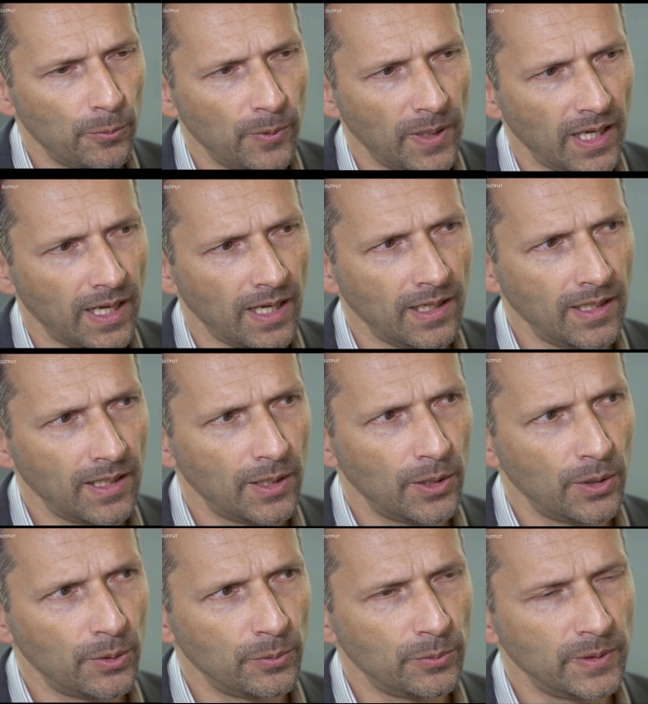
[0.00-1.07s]
where
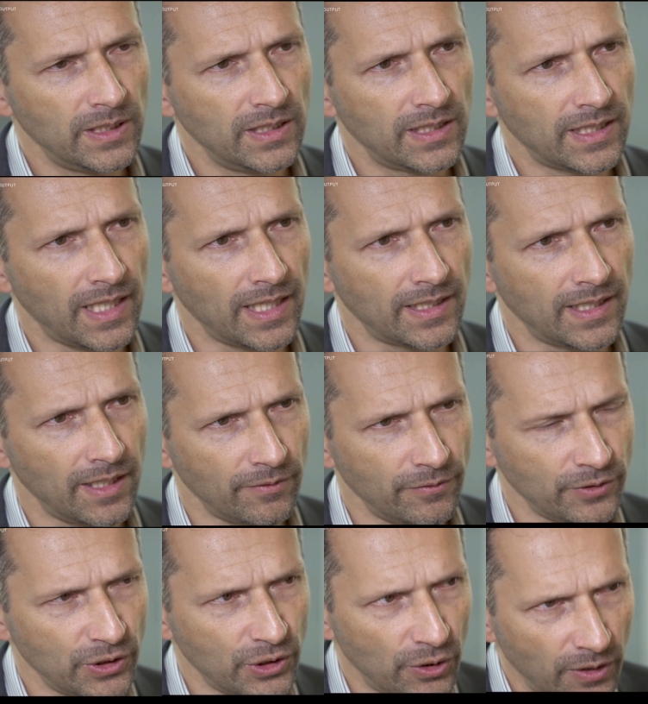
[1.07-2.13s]
we can have
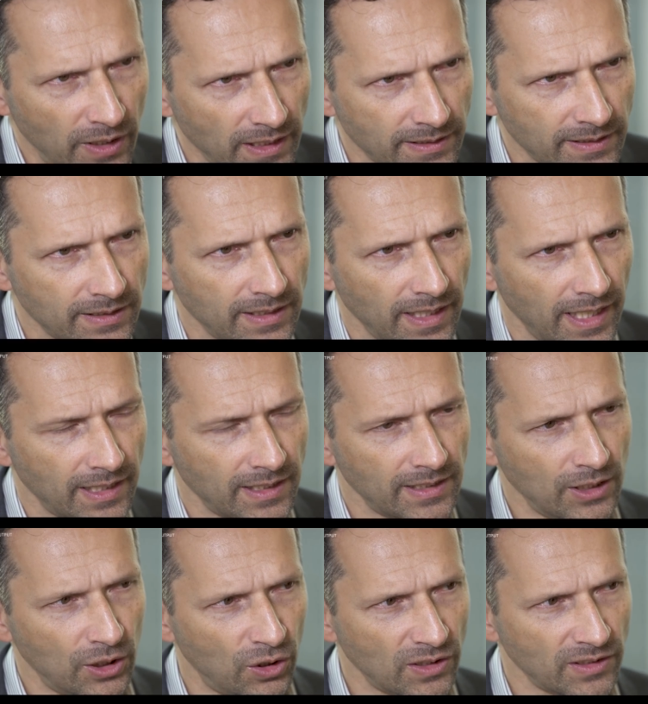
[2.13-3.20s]
trust and
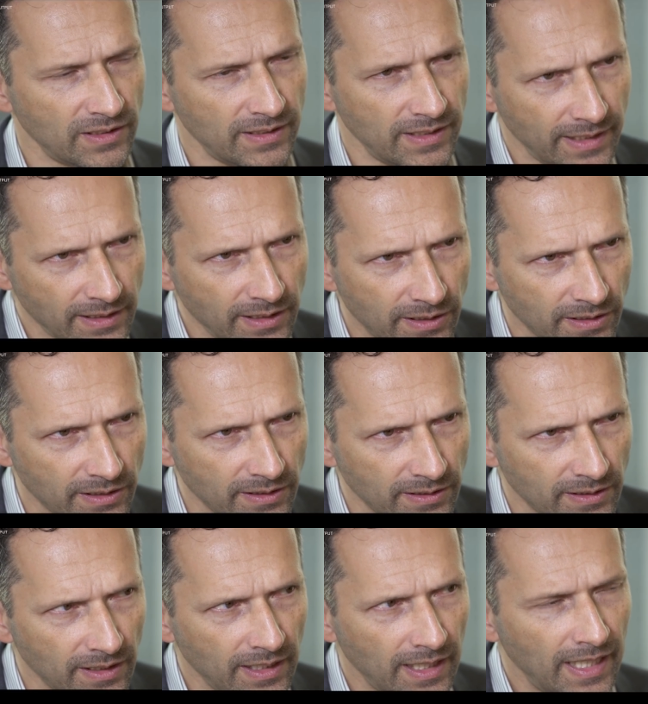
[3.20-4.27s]

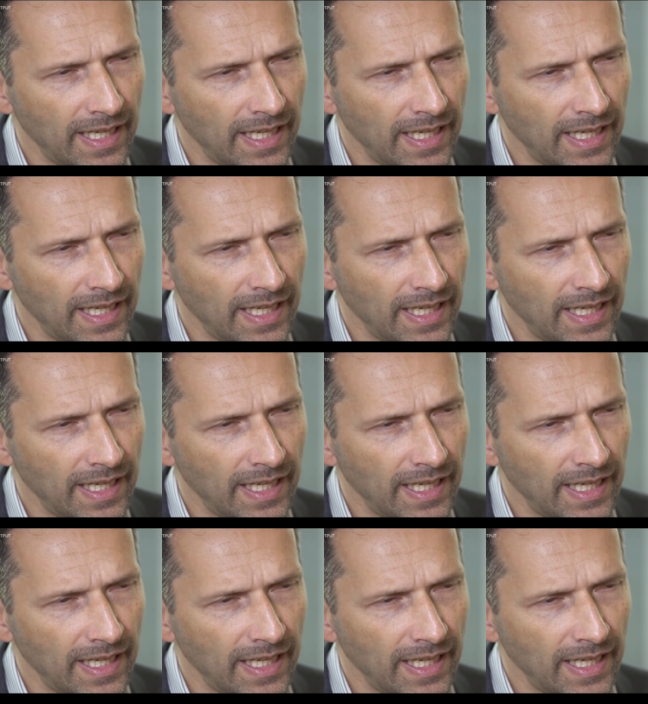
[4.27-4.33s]
consensus